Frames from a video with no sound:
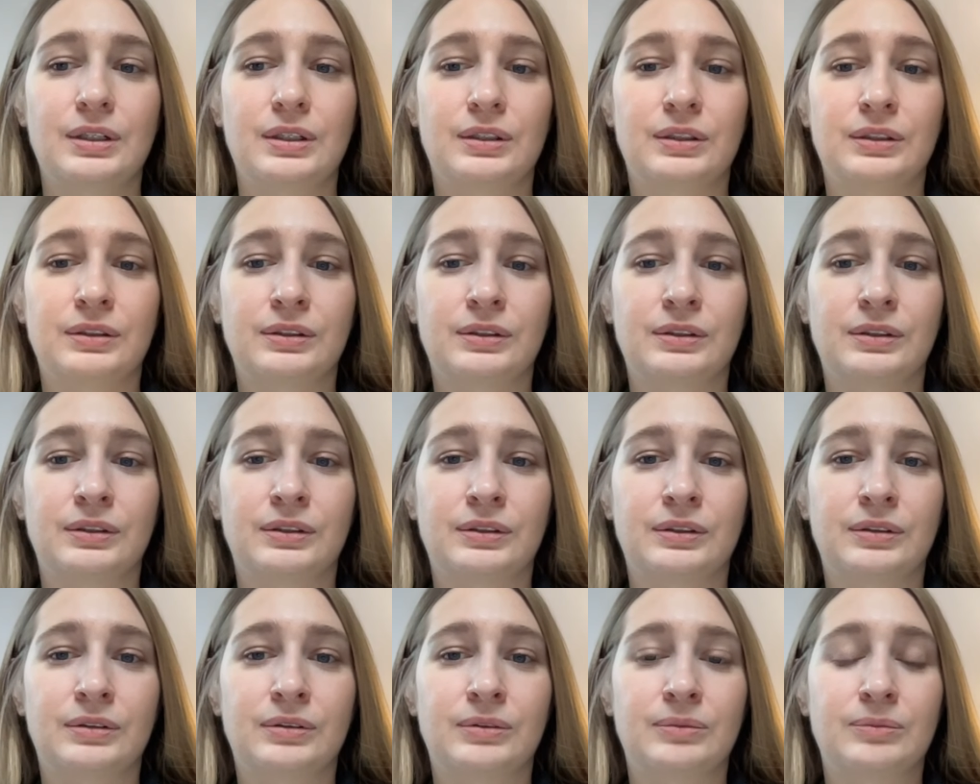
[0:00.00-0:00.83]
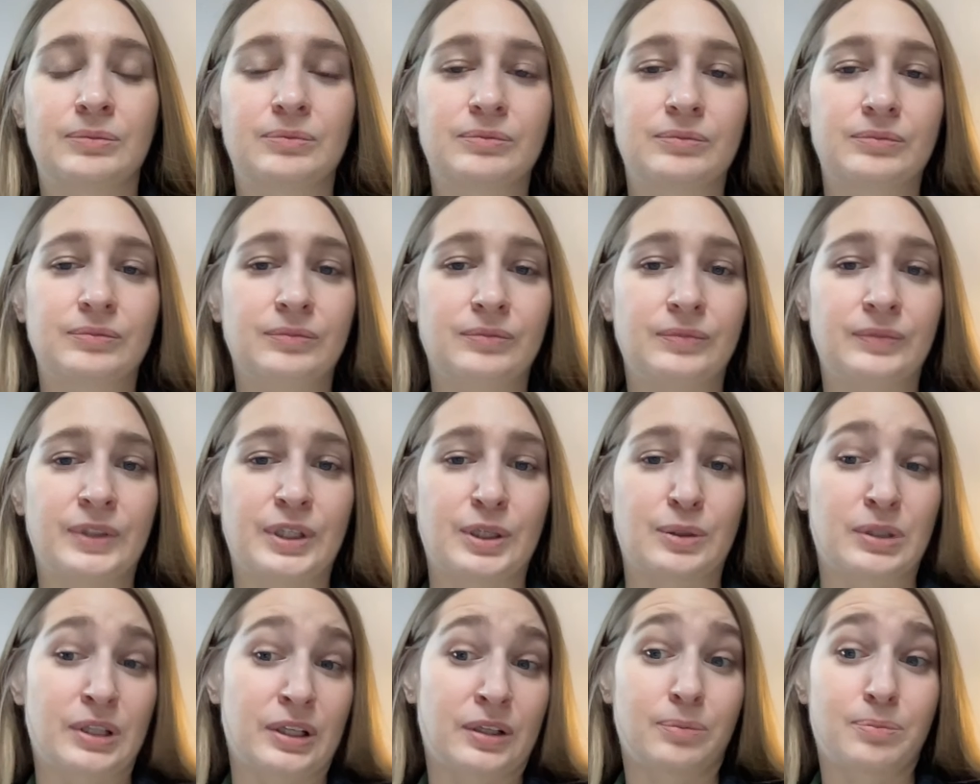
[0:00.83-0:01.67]

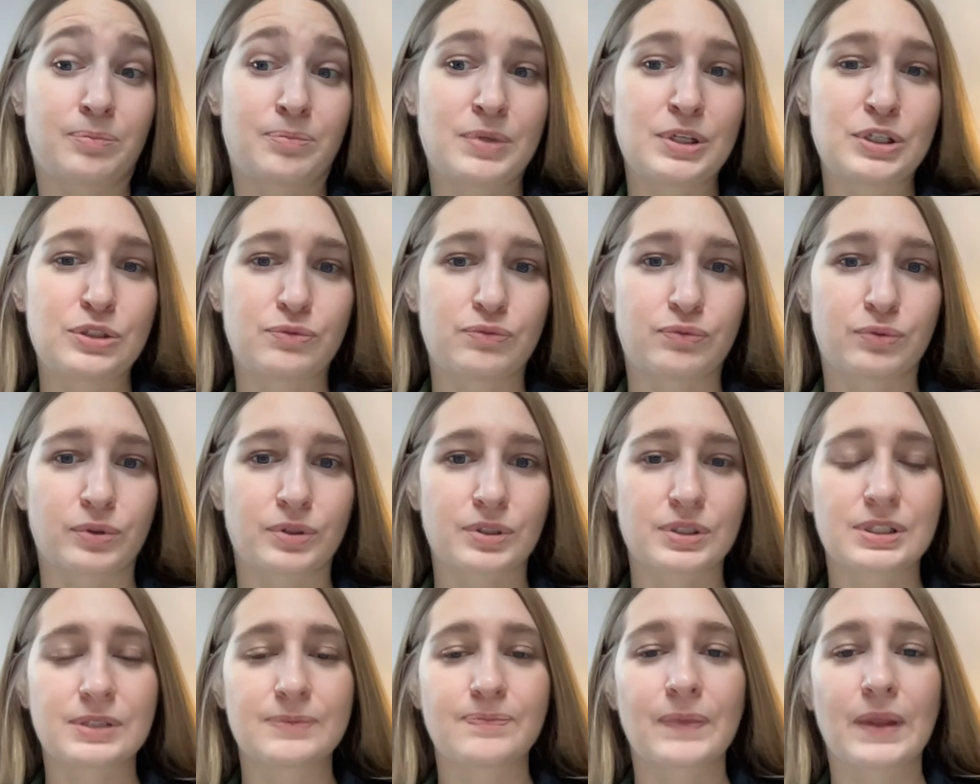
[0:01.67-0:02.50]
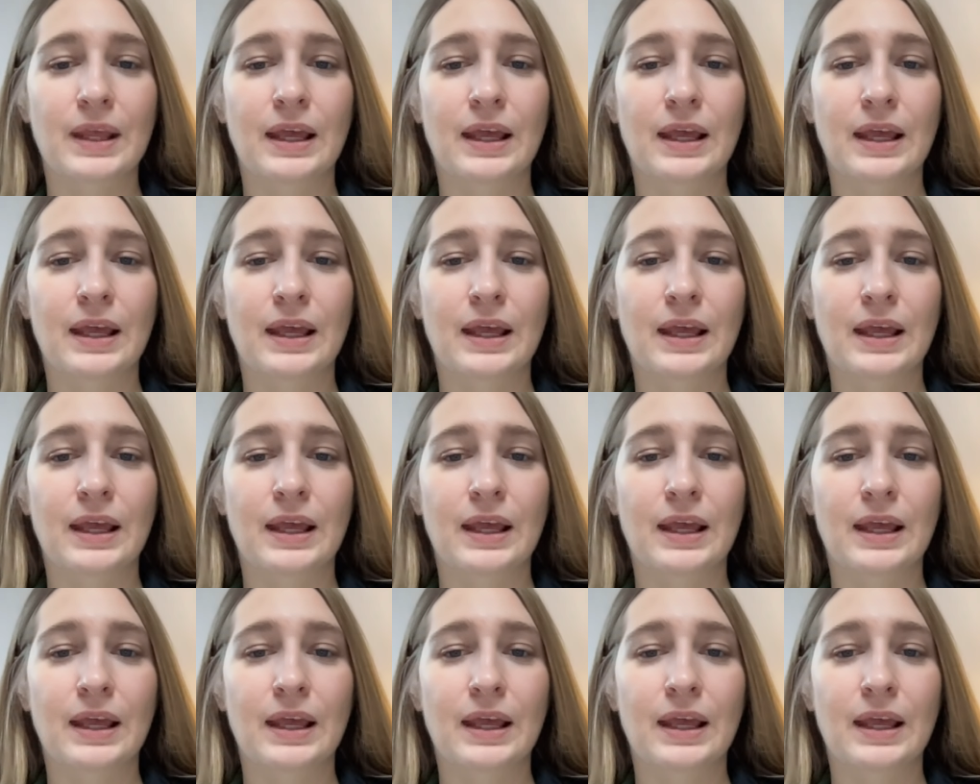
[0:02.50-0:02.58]
like pitchforks.